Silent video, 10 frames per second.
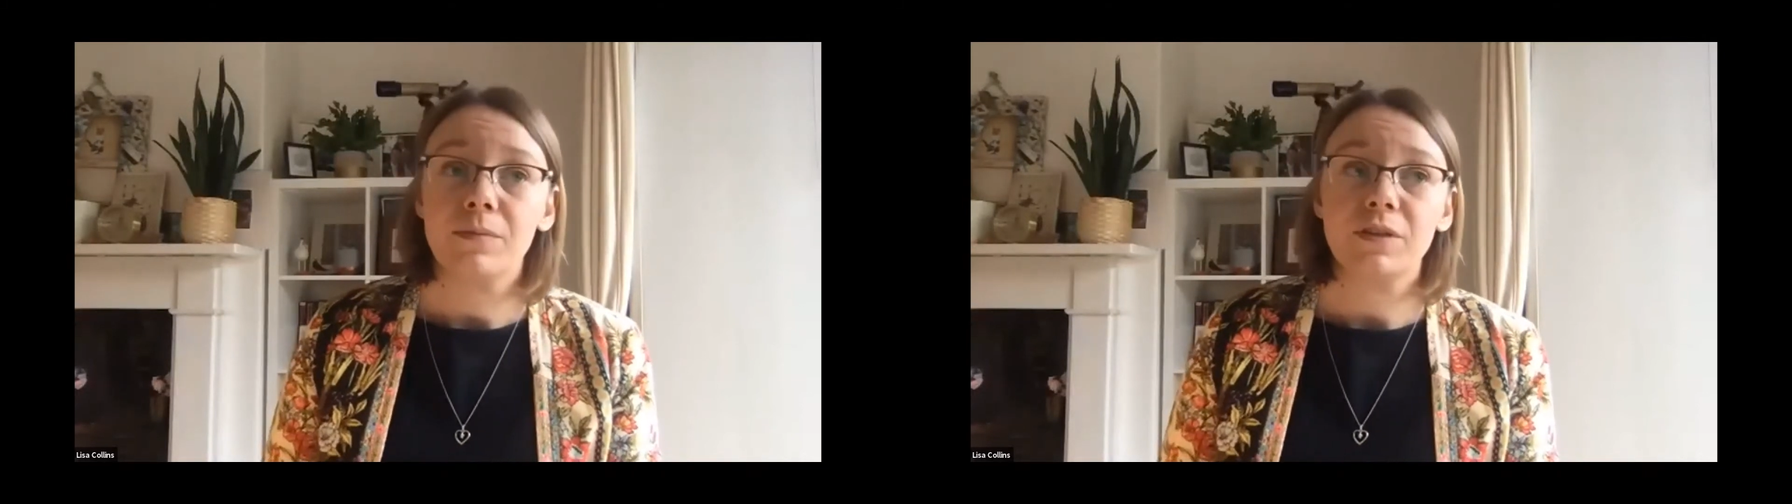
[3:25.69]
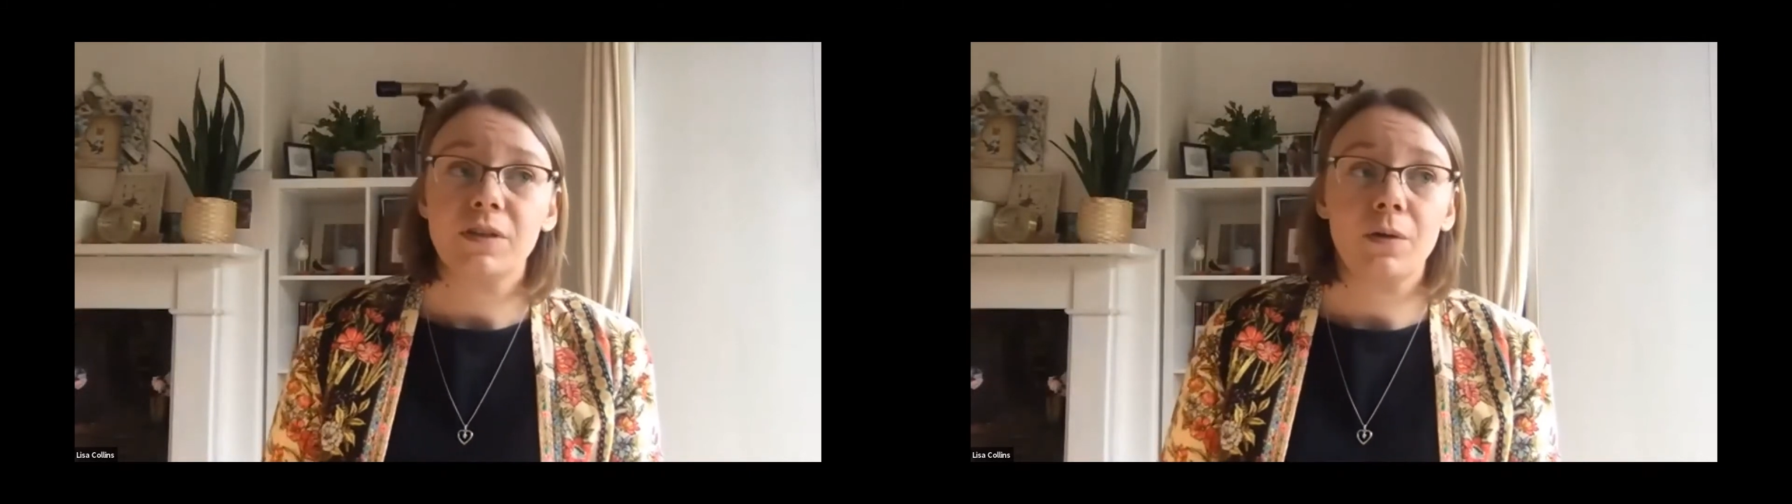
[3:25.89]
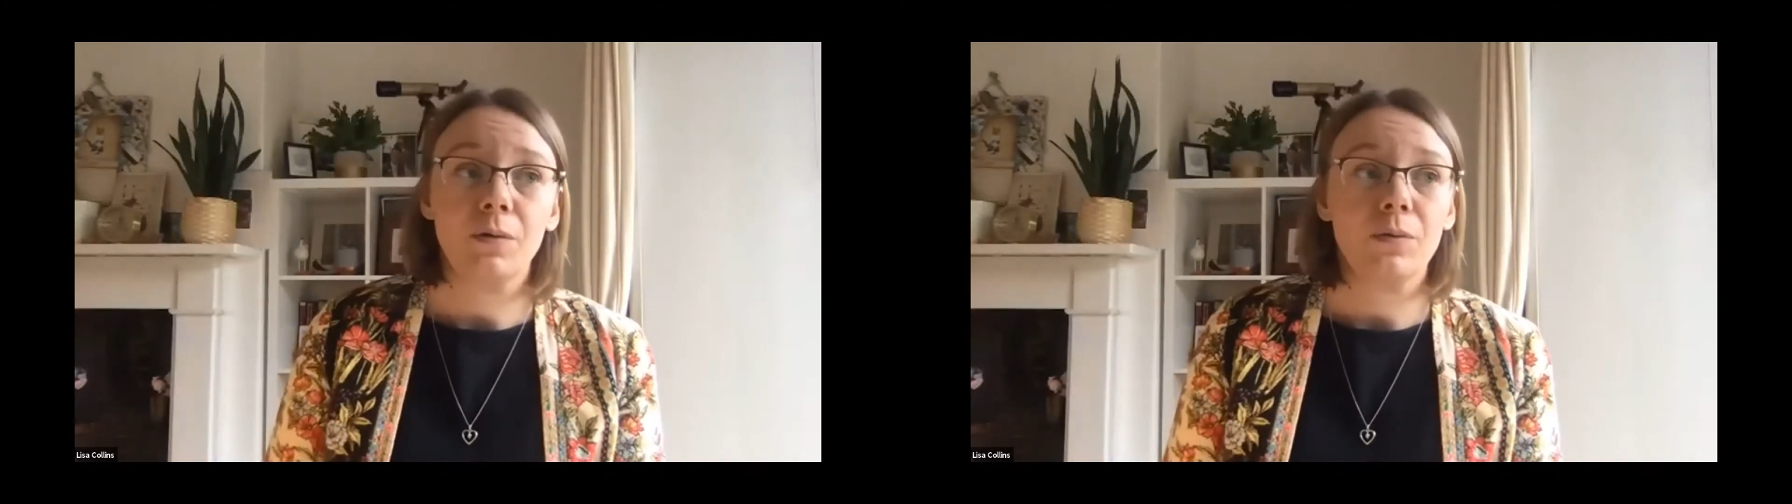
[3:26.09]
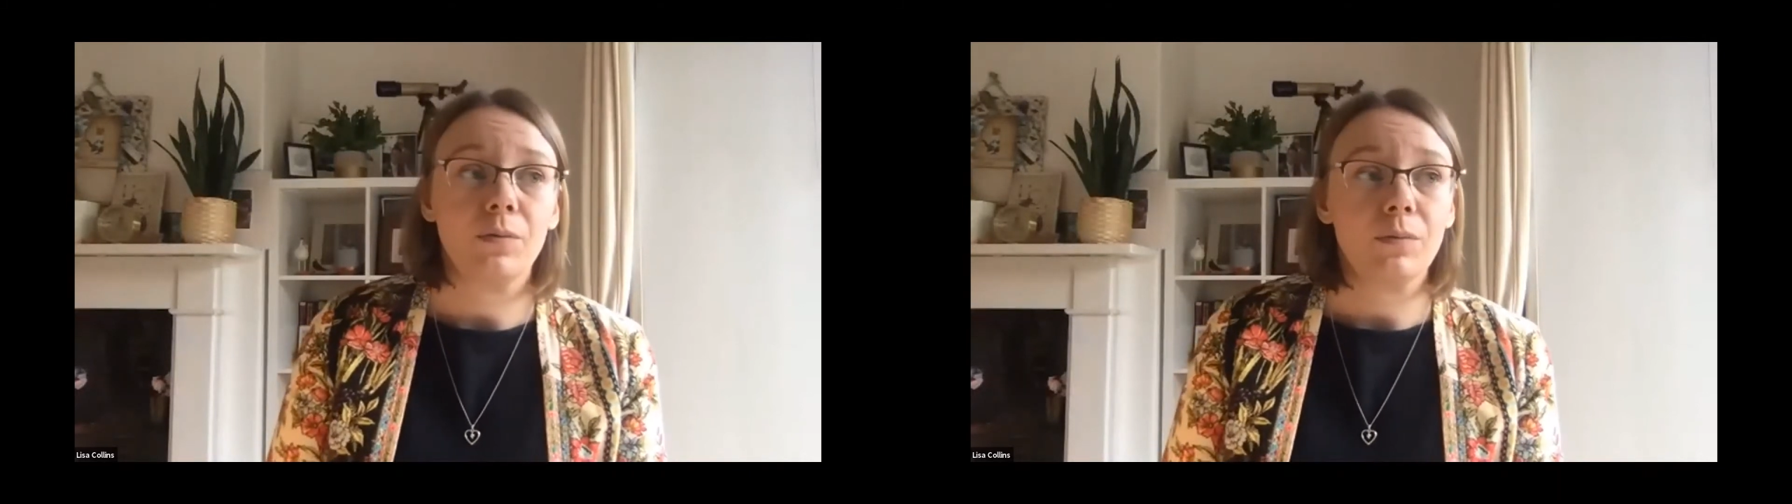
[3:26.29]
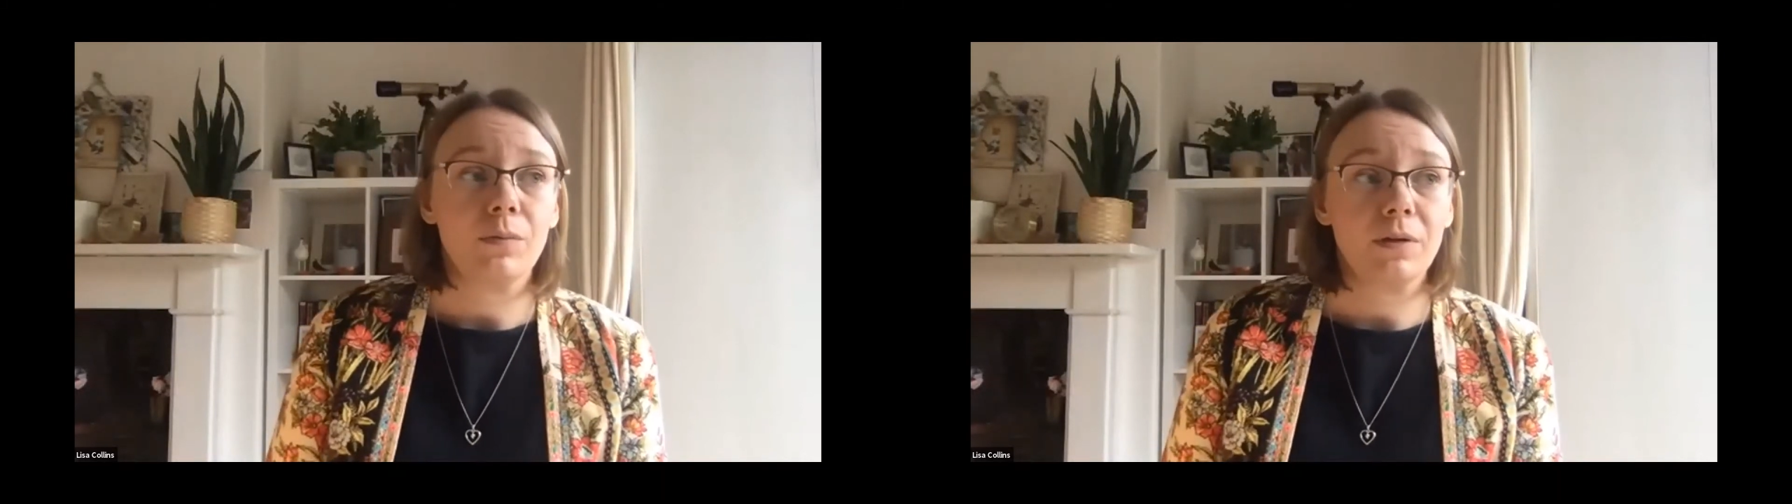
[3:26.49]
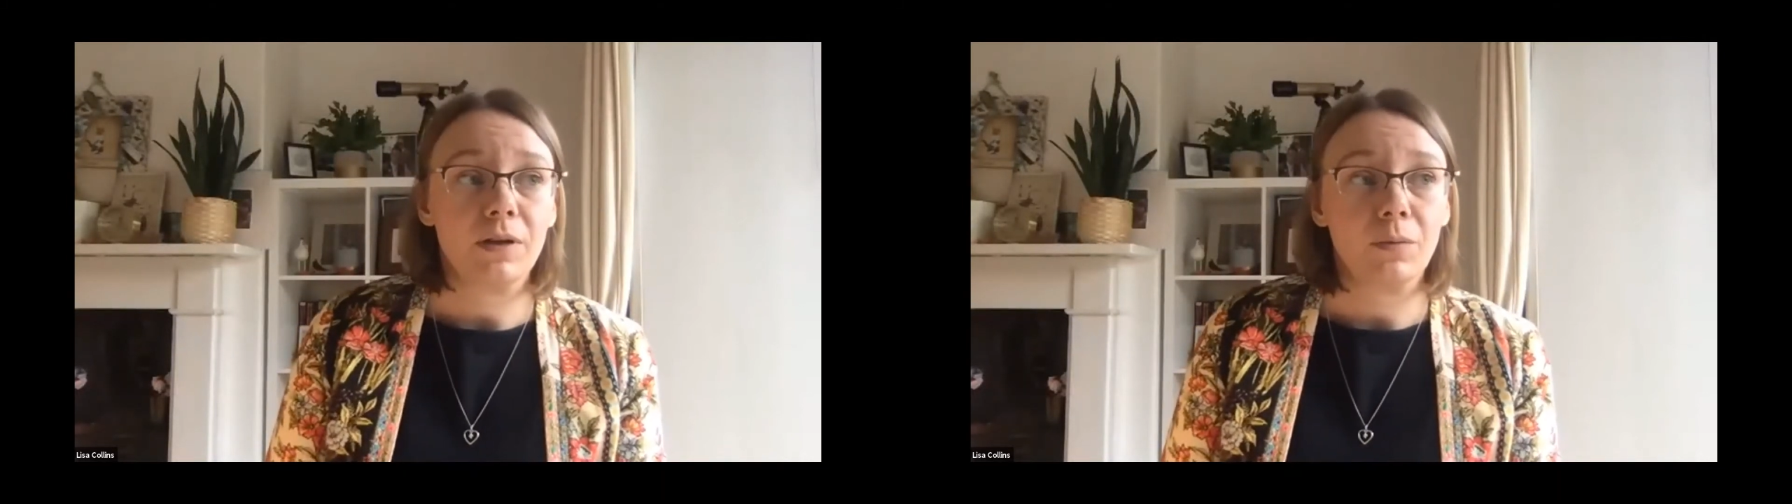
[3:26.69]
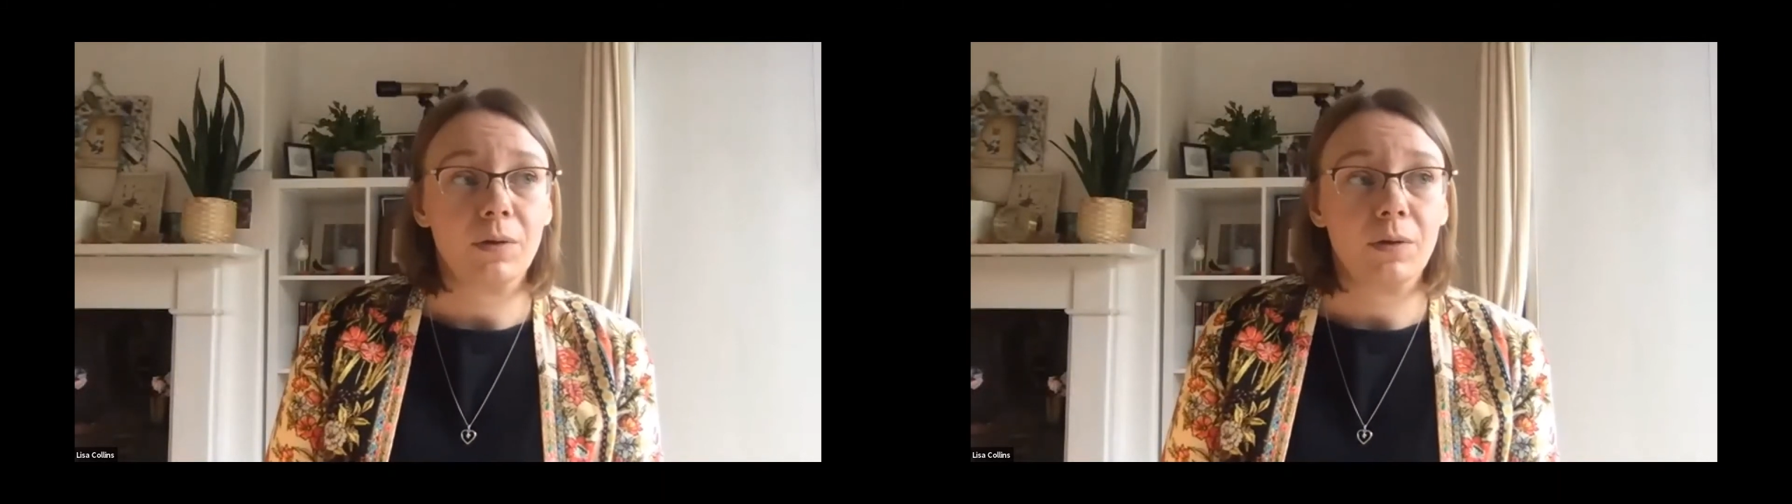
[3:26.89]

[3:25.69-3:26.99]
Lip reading: So you know,